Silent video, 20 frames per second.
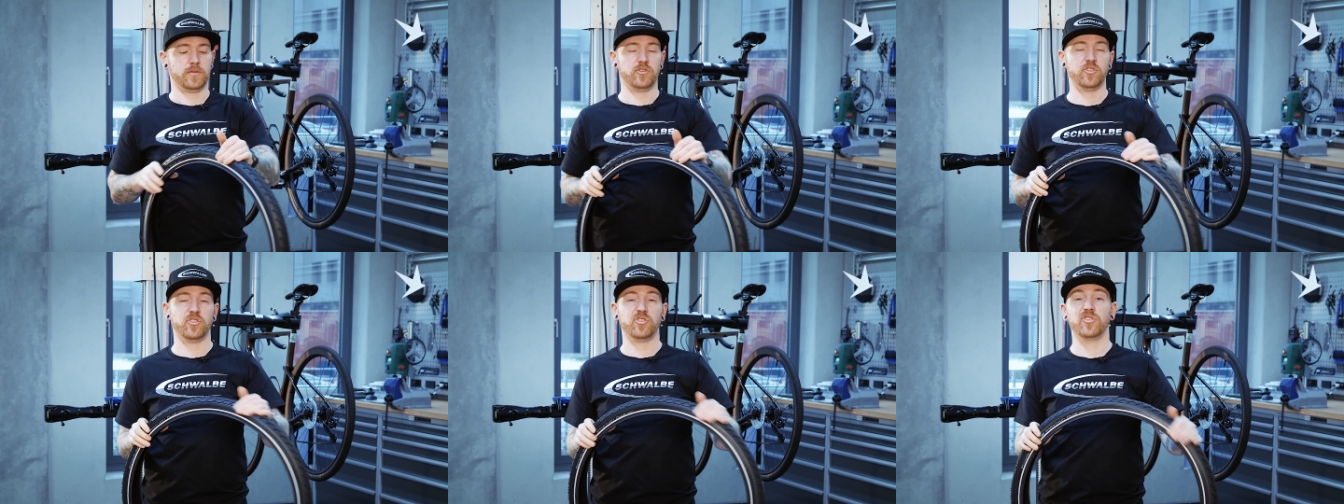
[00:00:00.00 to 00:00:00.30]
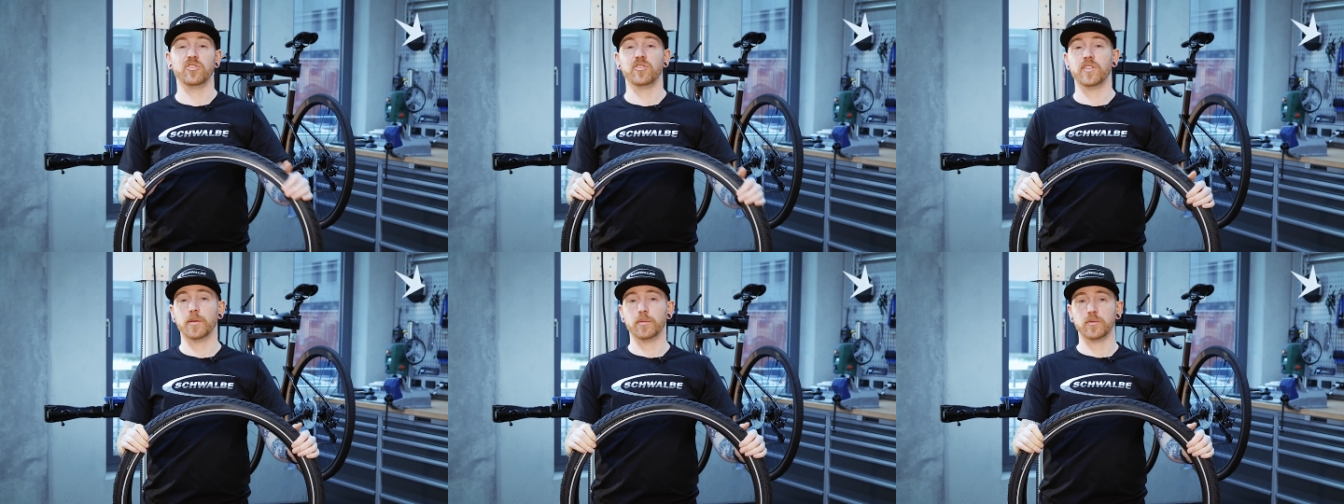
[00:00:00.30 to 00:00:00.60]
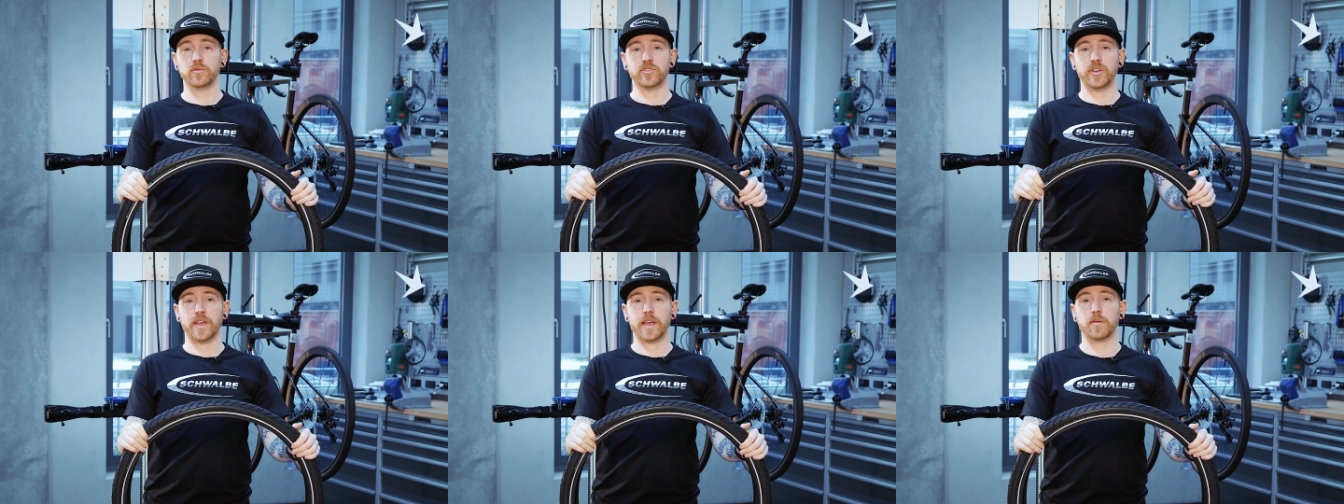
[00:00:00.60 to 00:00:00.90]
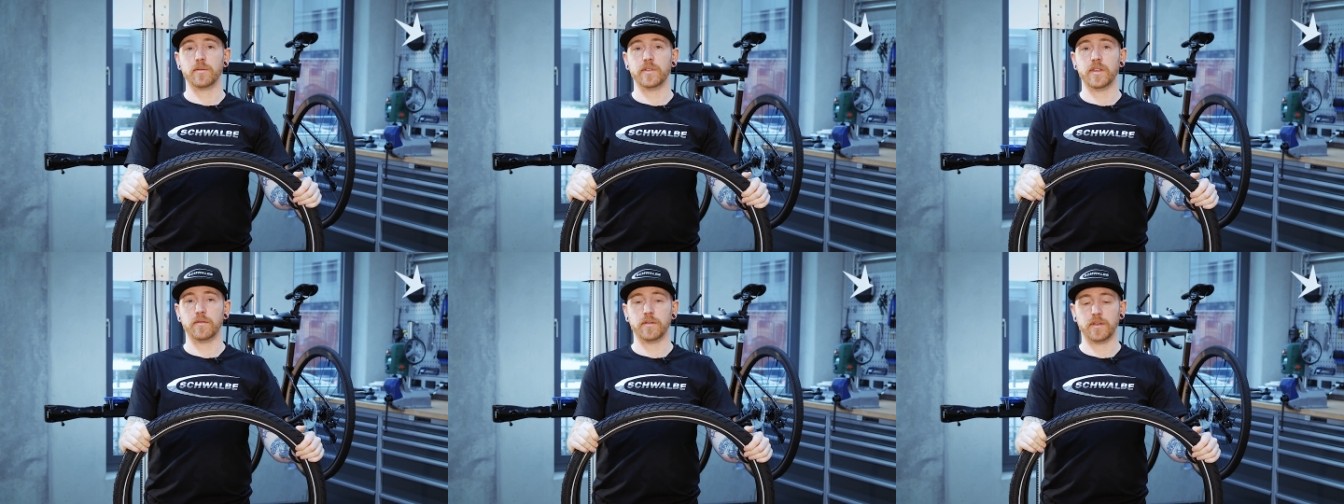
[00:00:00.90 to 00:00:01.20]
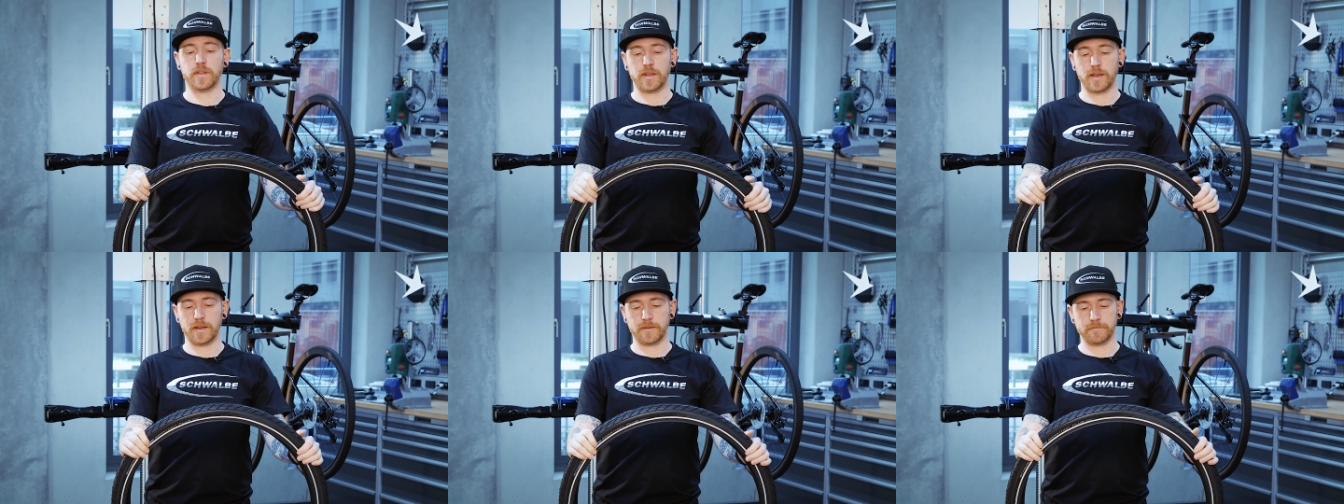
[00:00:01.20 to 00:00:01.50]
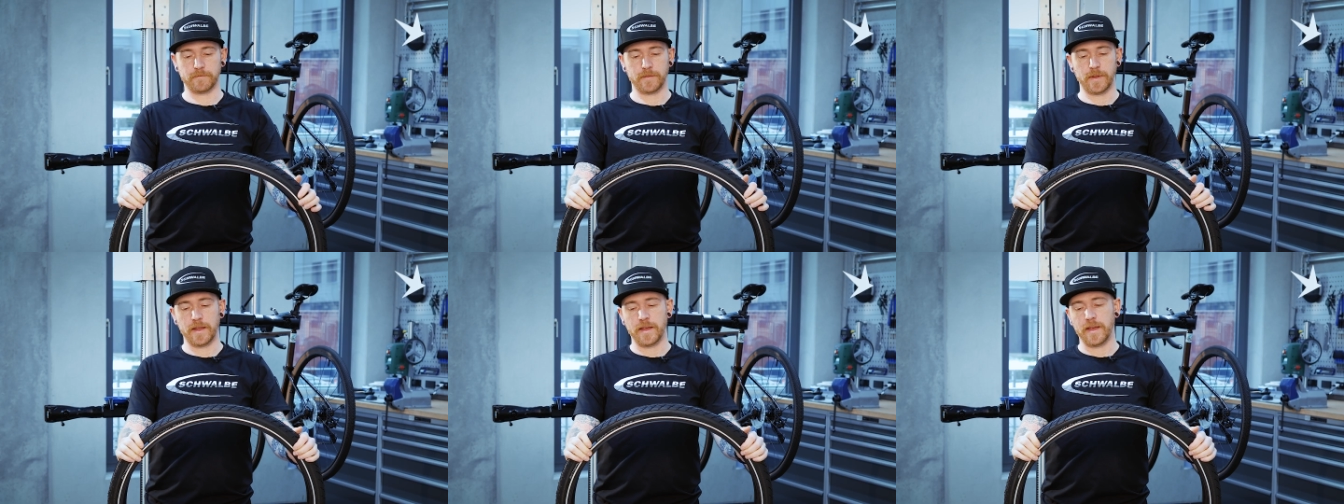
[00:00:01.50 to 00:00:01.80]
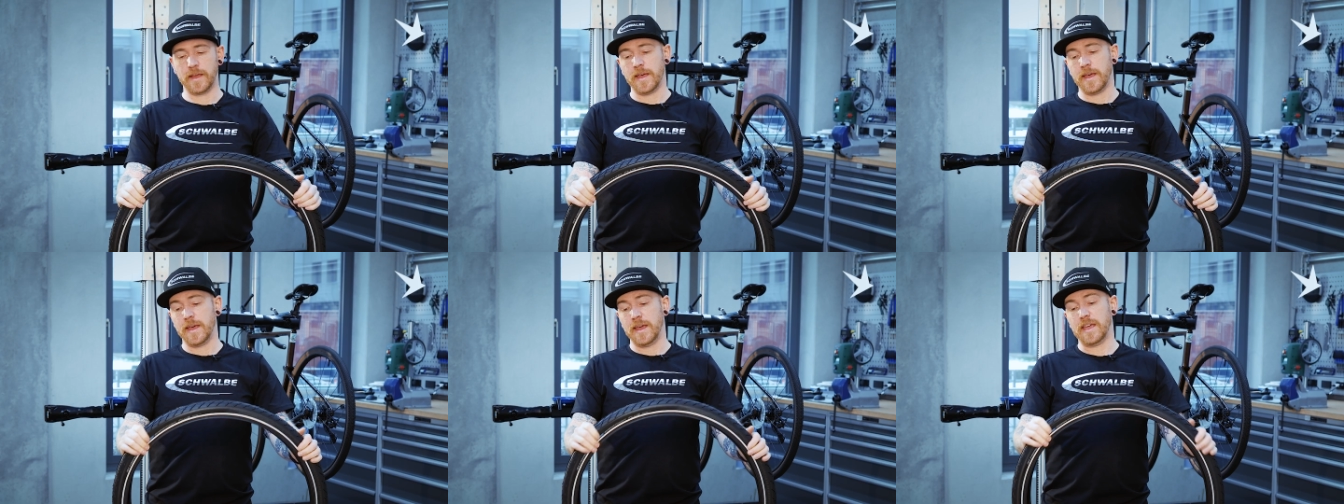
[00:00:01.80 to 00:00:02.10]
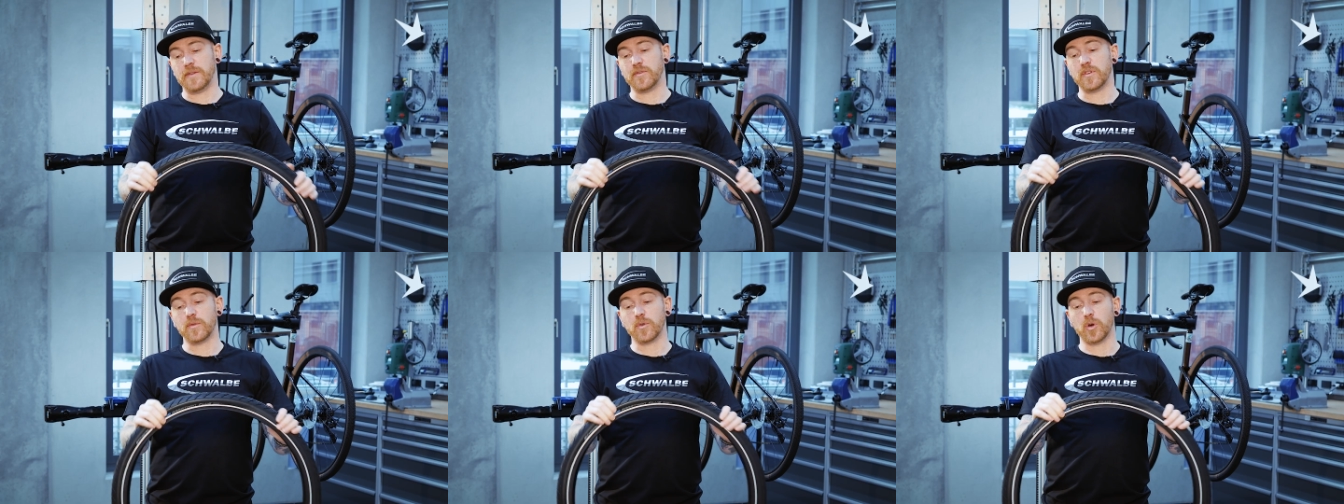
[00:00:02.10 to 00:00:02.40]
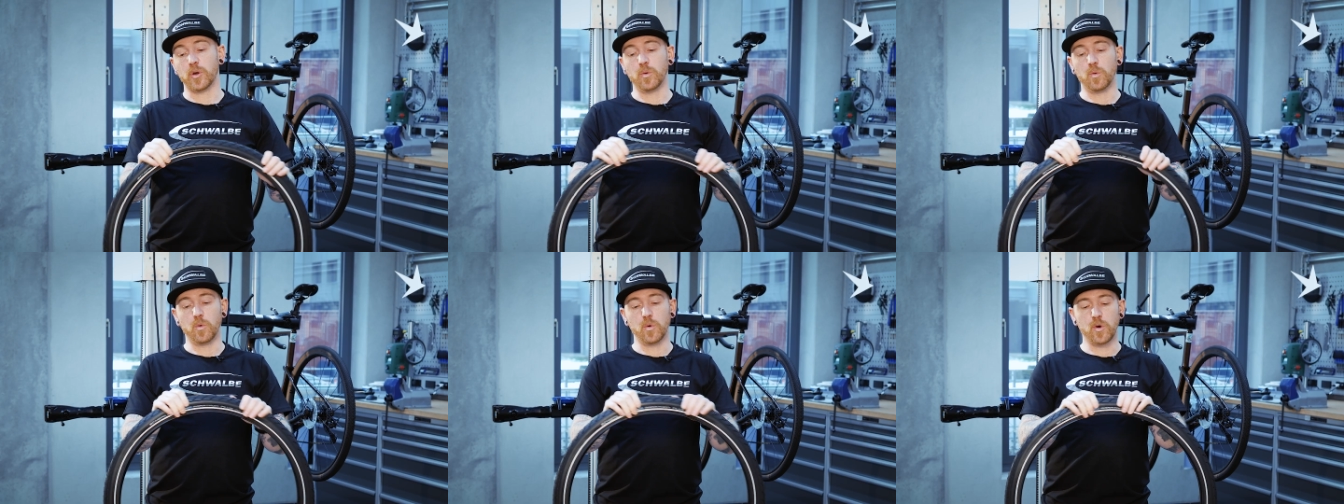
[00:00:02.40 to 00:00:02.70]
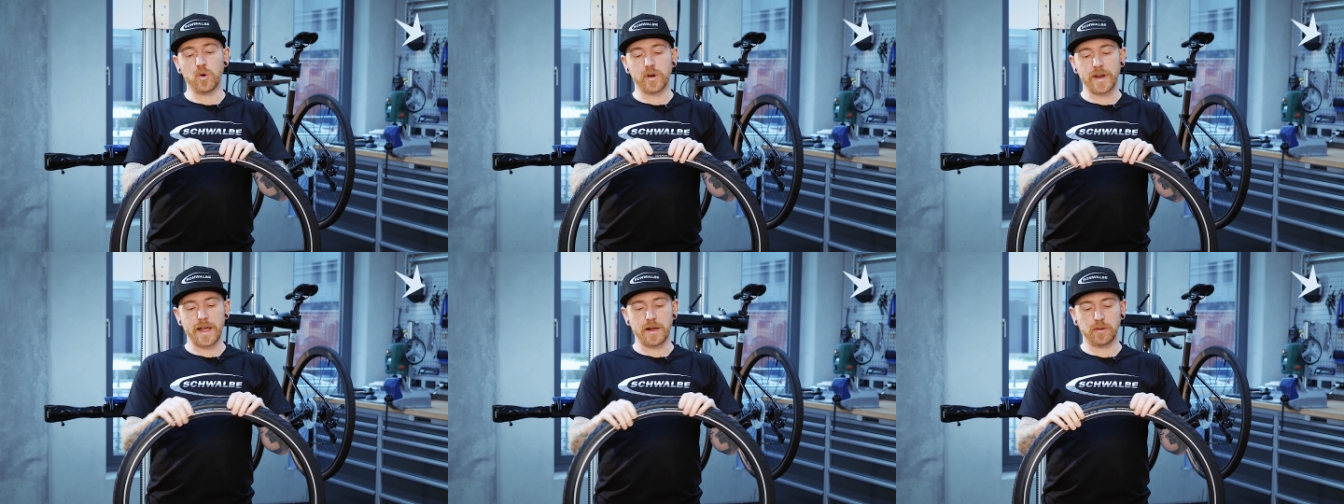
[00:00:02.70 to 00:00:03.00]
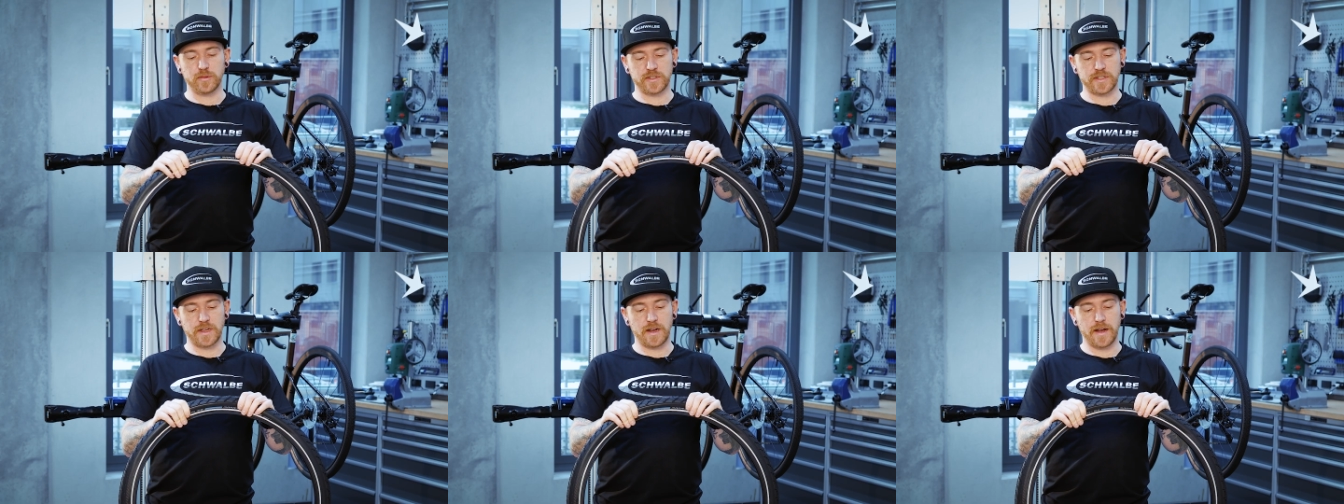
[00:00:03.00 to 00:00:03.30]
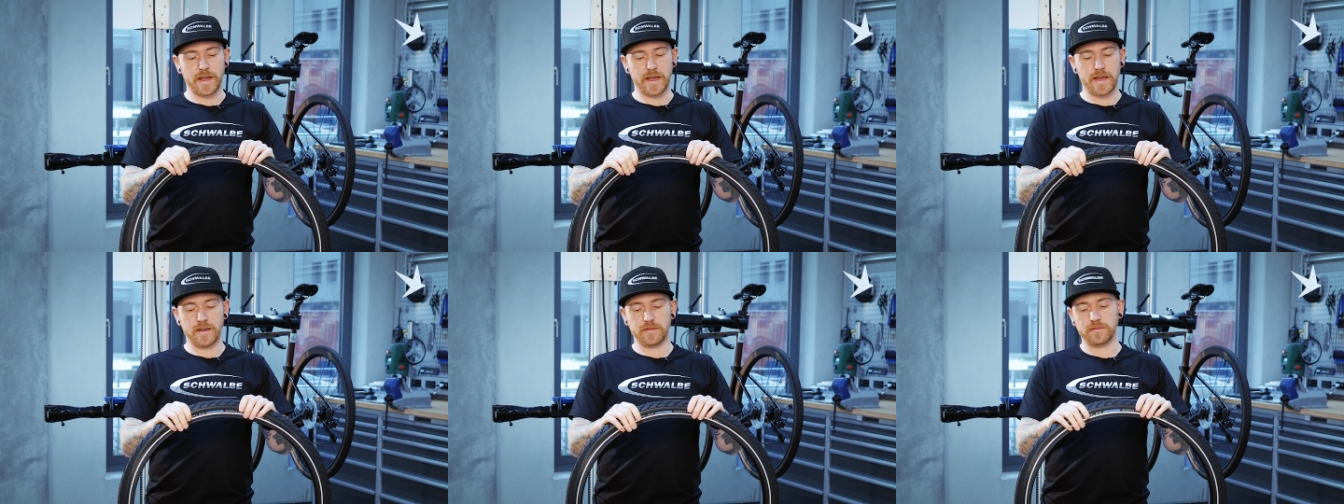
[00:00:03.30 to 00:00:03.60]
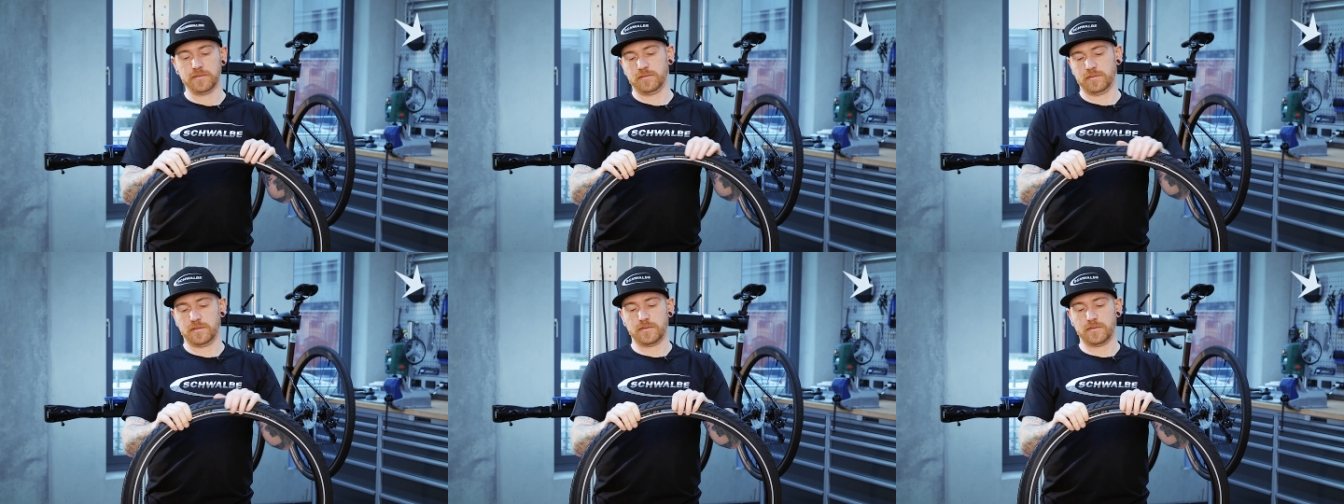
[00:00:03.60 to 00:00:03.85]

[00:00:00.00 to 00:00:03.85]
Just to double check with everything. If you've got a worn out tyre,